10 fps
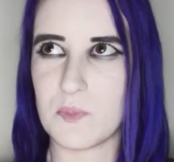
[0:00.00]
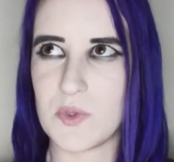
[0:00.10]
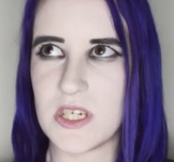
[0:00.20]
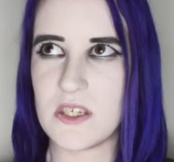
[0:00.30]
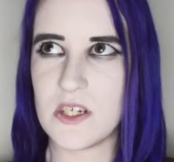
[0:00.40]

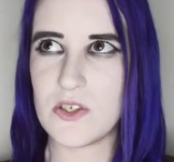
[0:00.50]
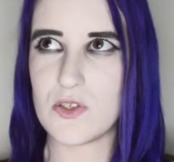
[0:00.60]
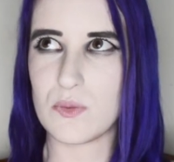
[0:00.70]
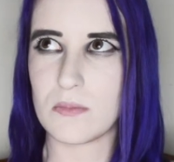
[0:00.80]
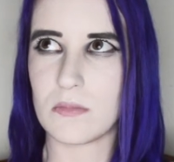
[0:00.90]
6
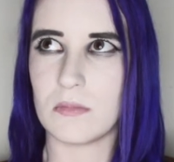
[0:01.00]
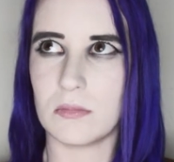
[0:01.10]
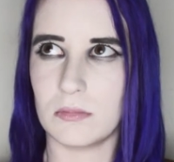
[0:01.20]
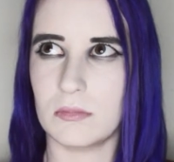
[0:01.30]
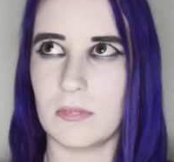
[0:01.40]
years?
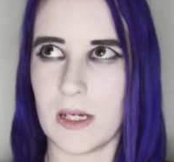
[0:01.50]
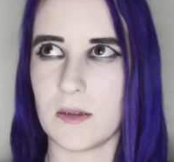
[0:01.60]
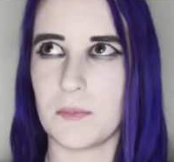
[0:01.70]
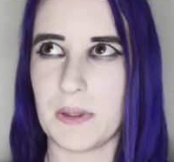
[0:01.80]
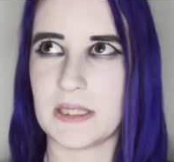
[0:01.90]
Yeah,
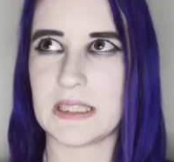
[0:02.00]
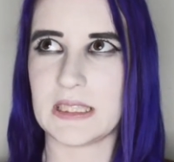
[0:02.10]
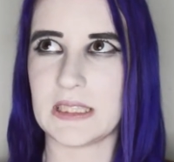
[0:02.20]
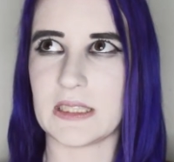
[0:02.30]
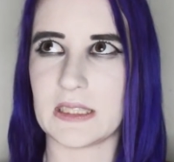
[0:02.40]
about 6
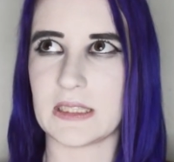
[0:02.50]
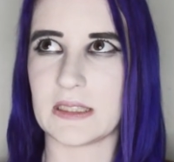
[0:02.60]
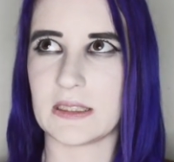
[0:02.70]
years